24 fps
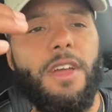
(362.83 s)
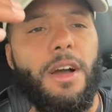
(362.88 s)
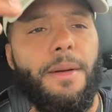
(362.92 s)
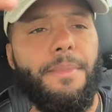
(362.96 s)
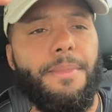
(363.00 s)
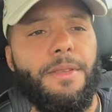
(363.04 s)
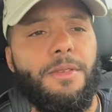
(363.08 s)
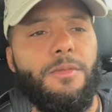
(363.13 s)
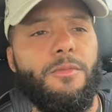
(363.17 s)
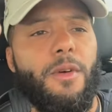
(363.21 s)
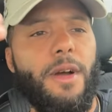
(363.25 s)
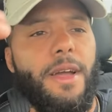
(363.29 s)
up
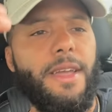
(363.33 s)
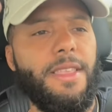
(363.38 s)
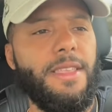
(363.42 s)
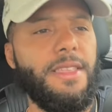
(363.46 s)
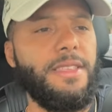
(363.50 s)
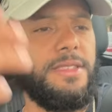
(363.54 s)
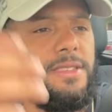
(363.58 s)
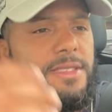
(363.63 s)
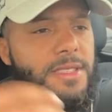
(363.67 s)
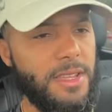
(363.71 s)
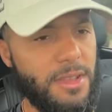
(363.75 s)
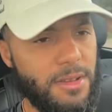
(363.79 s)
in weight
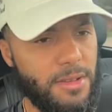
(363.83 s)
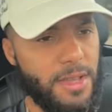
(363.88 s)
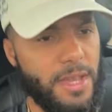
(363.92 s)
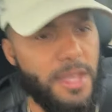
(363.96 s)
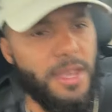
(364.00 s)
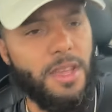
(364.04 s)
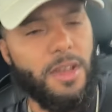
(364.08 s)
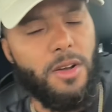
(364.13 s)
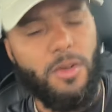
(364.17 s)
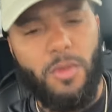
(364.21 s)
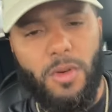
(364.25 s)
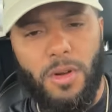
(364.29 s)
and still
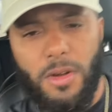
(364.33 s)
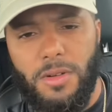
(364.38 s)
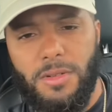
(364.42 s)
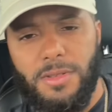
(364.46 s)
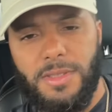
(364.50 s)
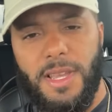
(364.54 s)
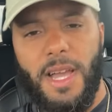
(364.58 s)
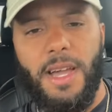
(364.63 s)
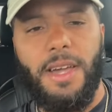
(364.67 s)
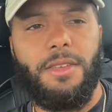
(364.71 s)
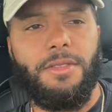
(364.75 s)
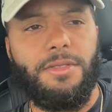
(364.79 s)
getting a world
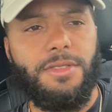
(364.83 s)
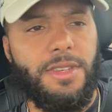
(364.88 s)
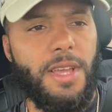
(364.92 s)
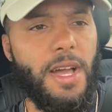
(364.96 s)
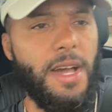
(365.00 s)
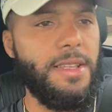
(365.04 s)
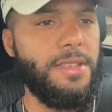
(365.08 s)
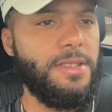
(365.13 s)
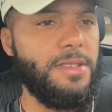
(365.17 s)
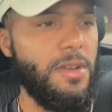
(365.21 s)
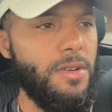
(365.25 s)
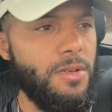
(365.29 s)
title
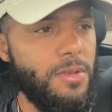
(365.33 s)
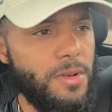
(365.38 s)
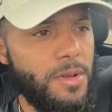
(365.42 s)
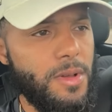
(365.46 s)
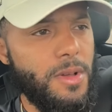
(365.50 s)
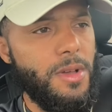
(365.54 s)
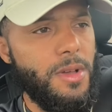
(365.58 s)
shot. So,